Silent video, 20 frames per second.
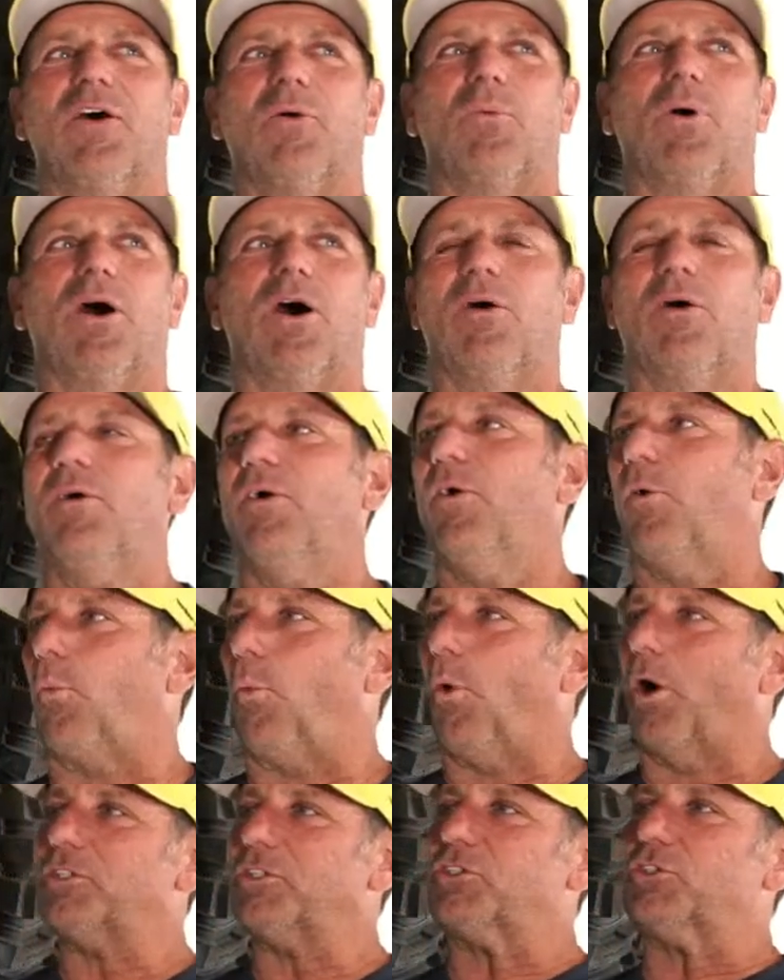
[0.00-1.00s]
Well,
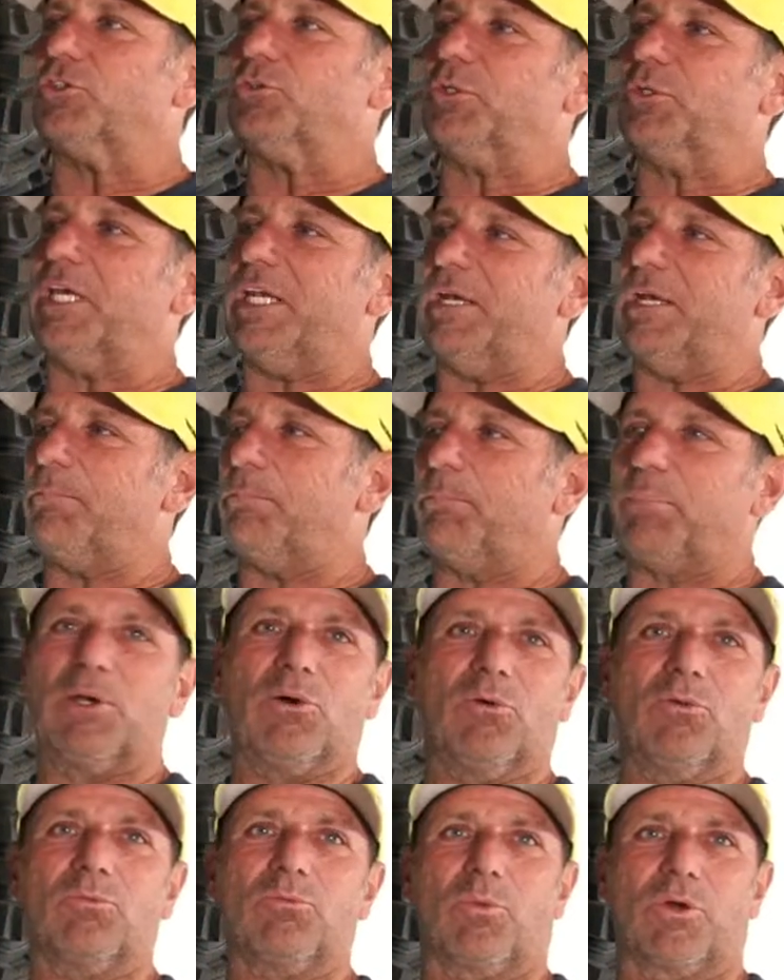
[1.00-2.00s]
once you get it
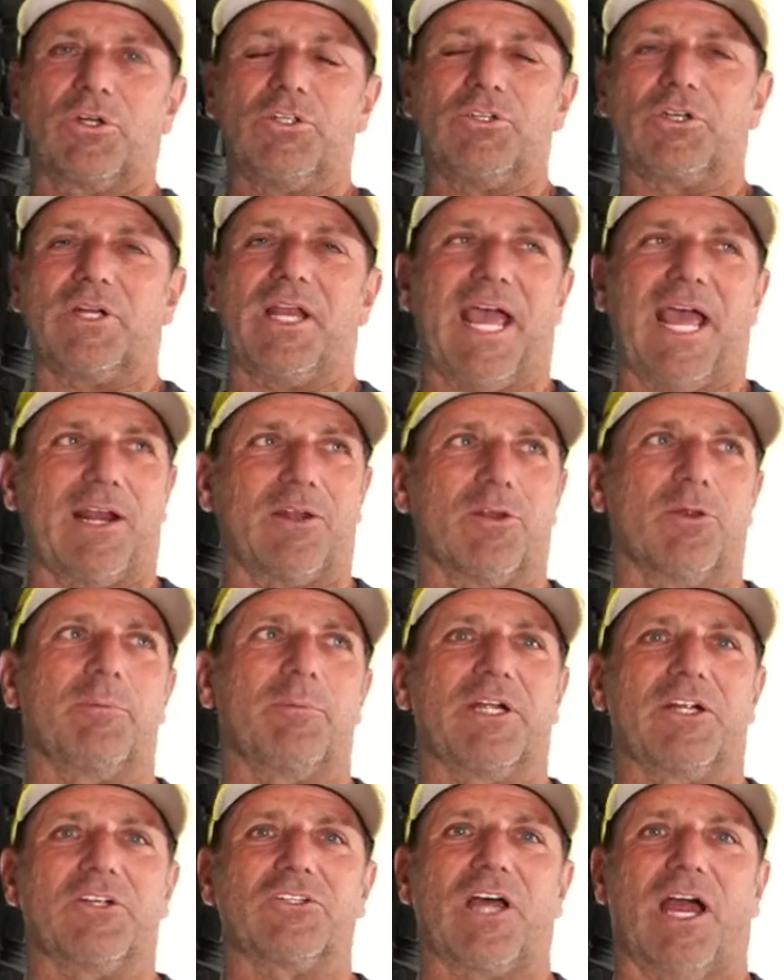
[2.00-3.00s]
built where you can handle a
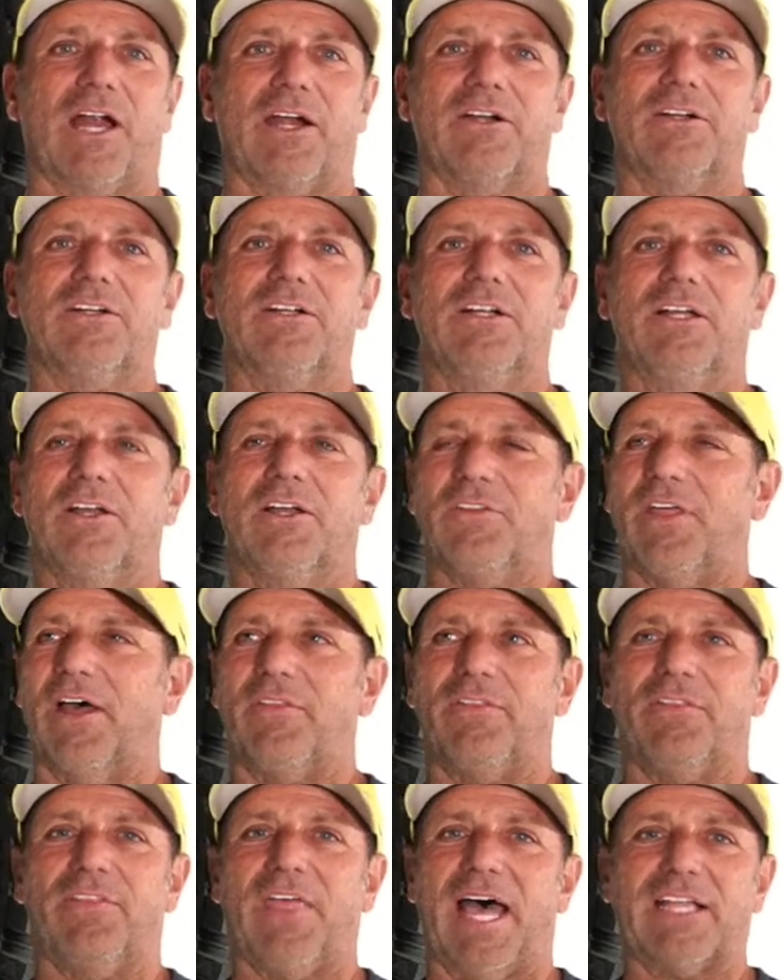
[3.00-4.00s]
bigger tire,
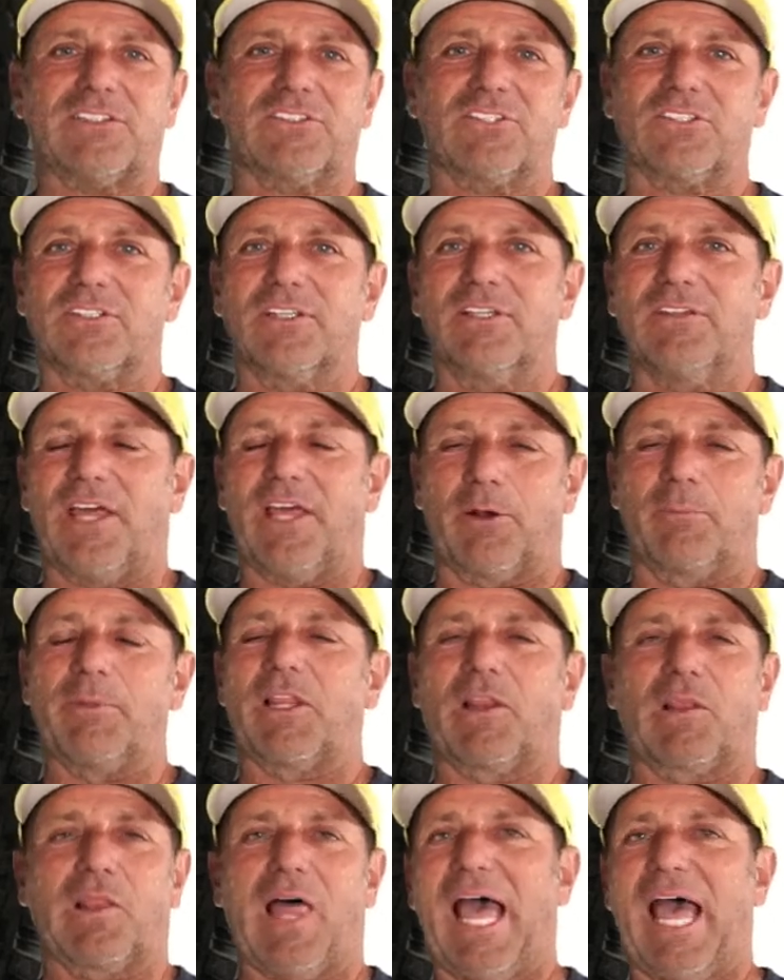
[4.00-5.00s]
that'll be
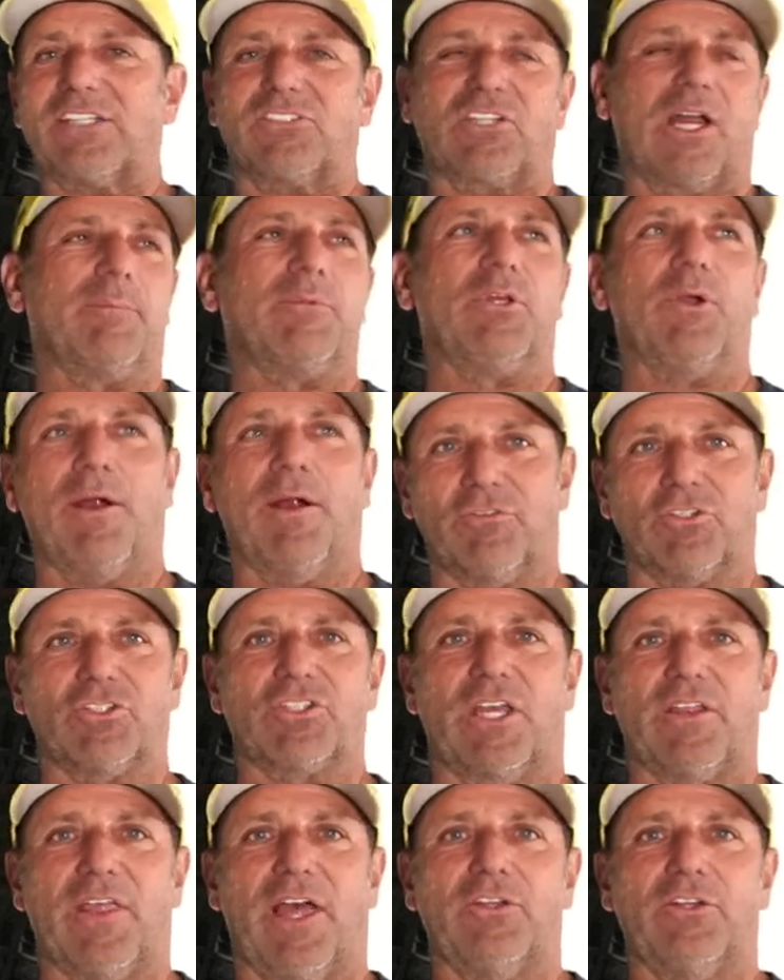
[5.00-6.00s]
the last time you ever
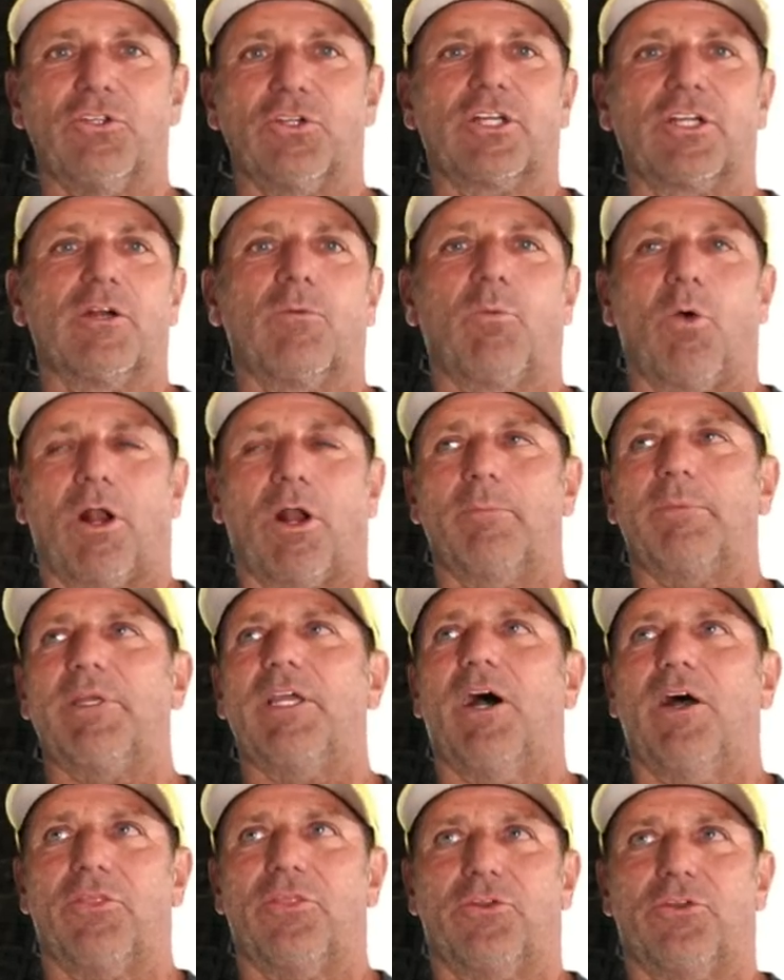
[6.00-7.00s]
say that. You're going to want to be
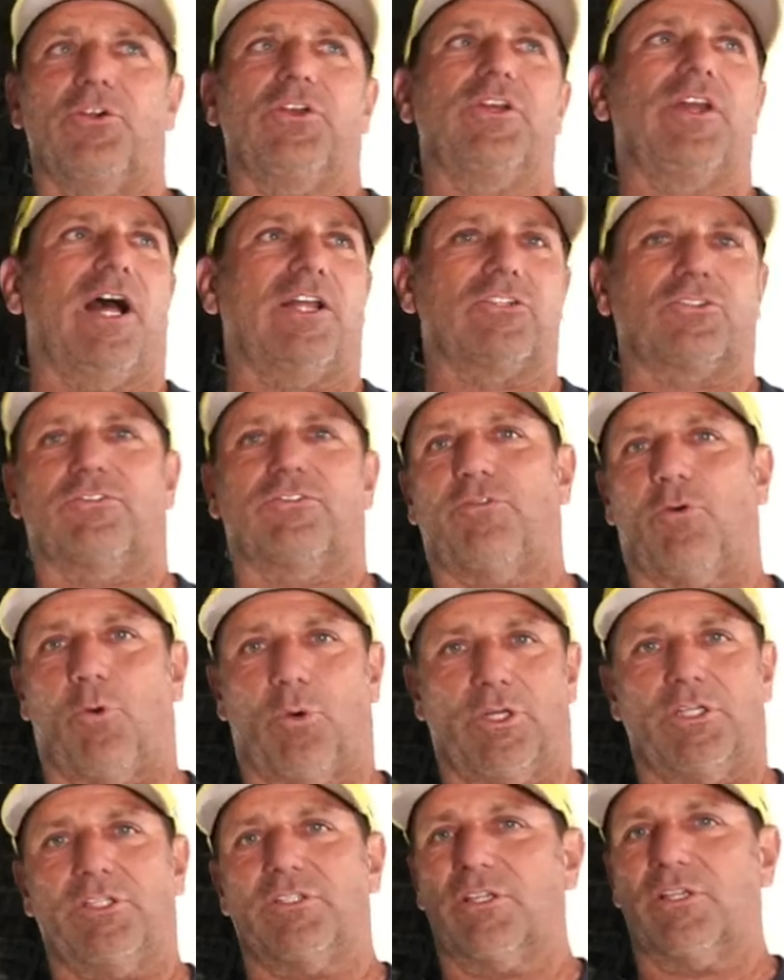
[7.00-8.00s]
on 39s or
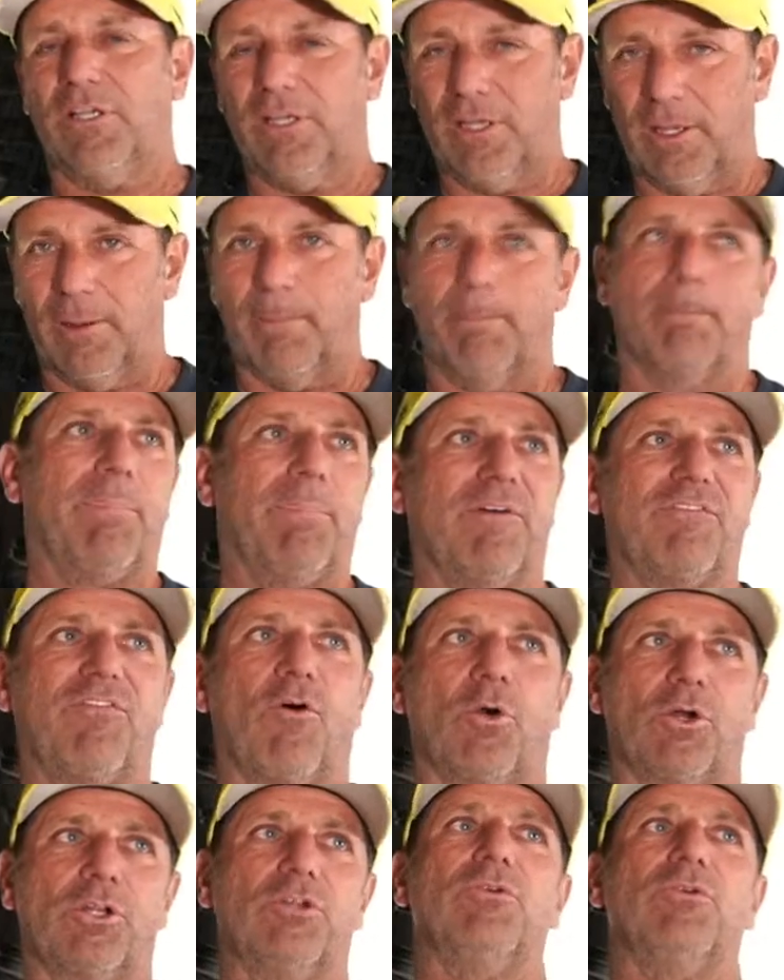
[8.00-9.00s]
40s
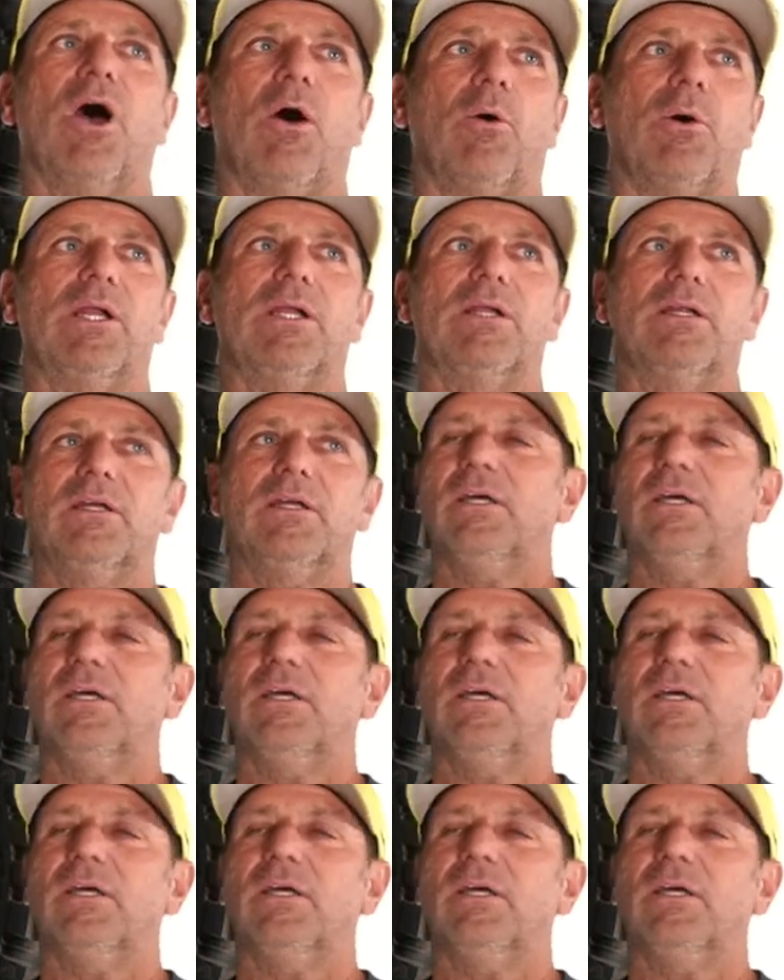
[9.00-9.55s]
before you know it.